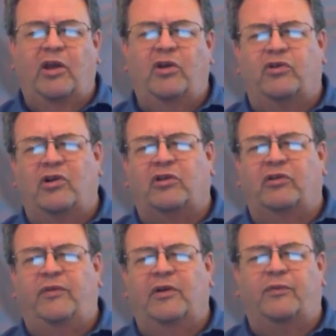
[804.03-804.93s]
You should also
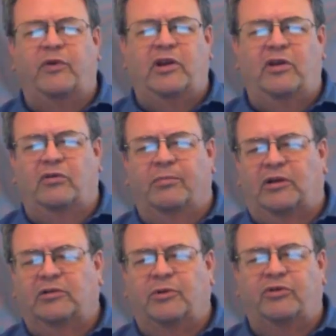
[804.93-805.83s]
feel free to use
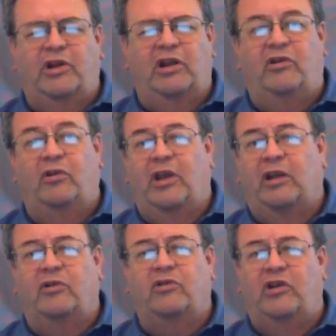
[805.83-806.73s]
multiple sheets, use
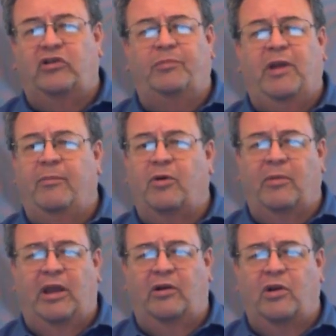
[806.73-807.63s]
extra sheets of paper to
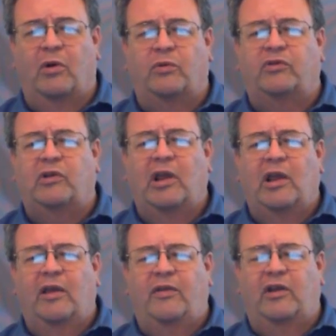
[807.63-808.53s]
make notes.
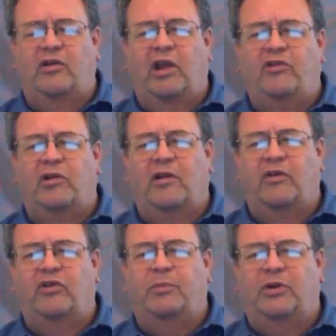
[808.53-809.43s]
The intention of
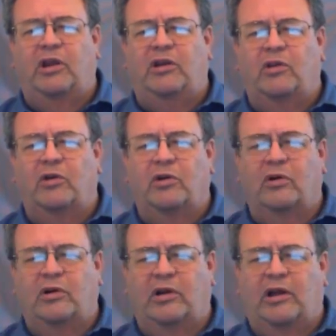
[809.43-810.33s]
this
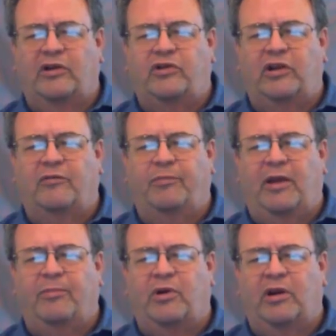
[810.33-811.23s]
particular sheet of
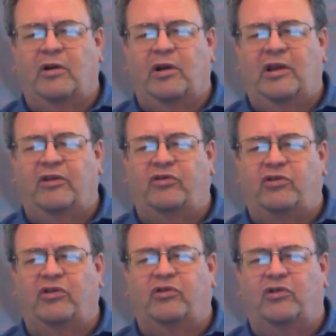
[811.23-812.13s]
paper here is
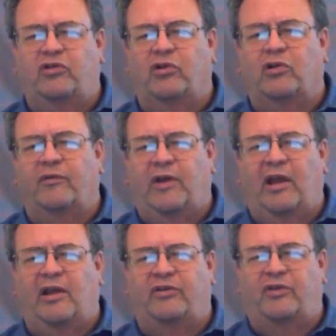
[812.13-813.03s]
just to serve
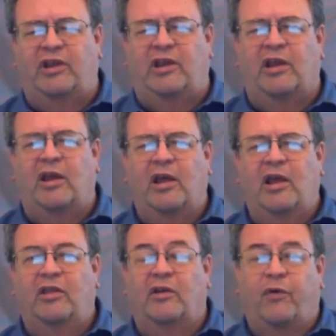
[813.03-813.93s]
as the
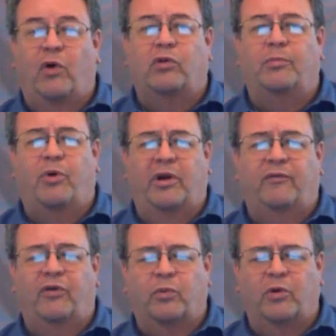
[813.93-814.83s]
focal point
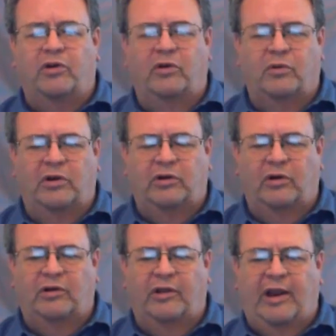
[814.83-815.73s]
for the work you're doing
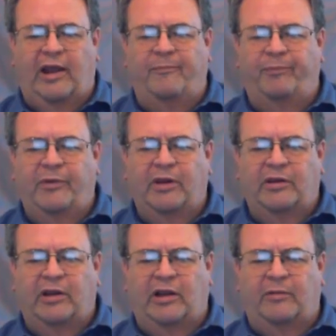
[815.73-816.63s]
during the day.
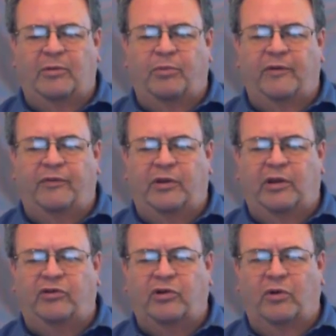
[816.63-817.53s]
And let me briefly
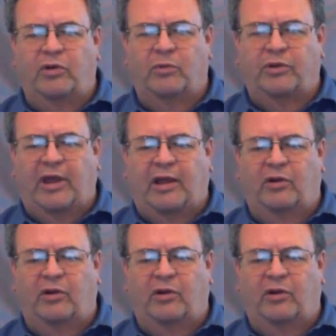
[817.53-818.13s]
show you what that